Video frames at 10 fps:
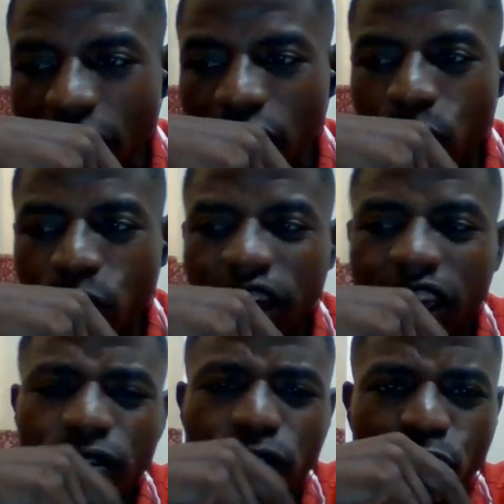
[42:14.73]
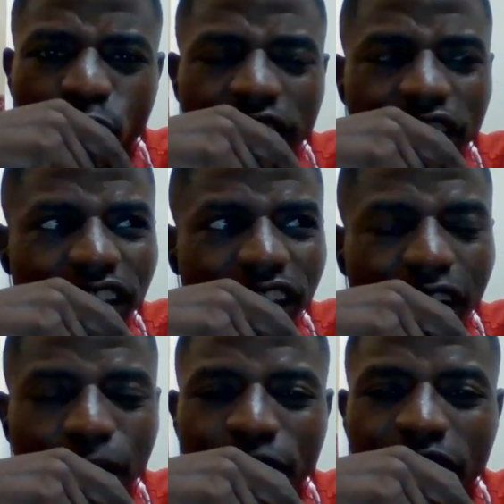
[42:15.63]
Oh, in terms of quality,
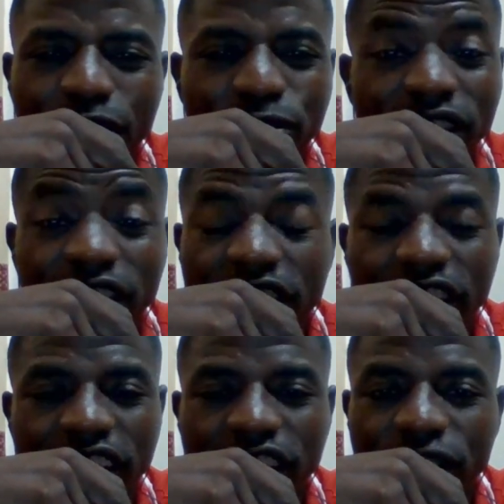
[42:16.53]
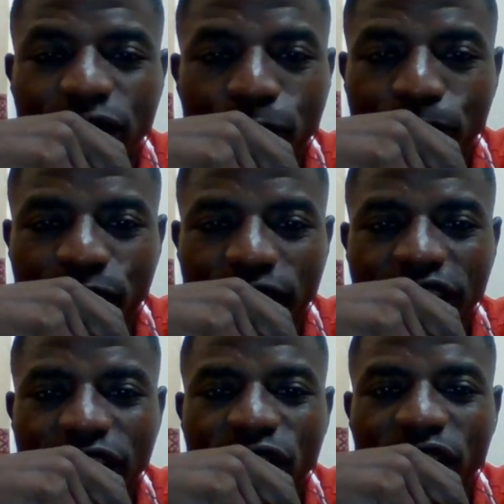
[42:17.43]
the facilitation is on
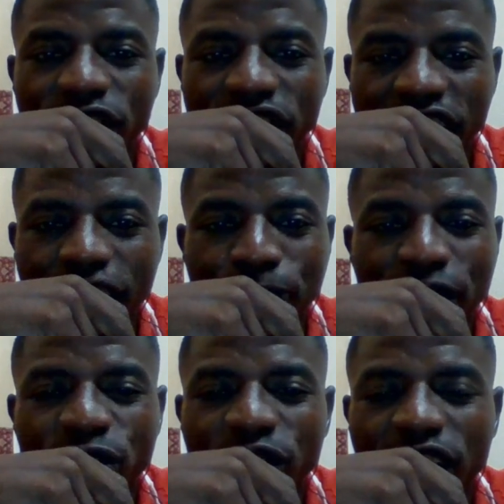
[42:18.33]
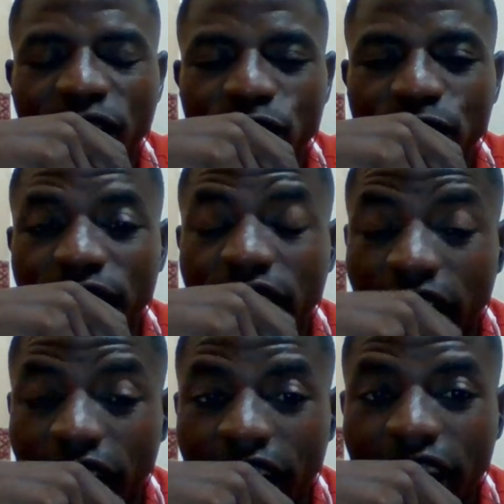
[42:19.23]
point. You know, the pedagogical was very
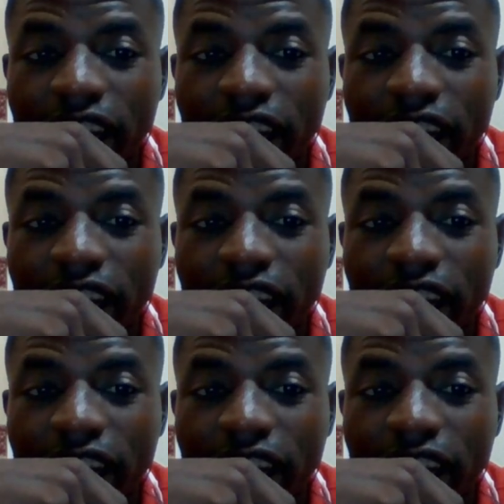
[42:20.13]
clear.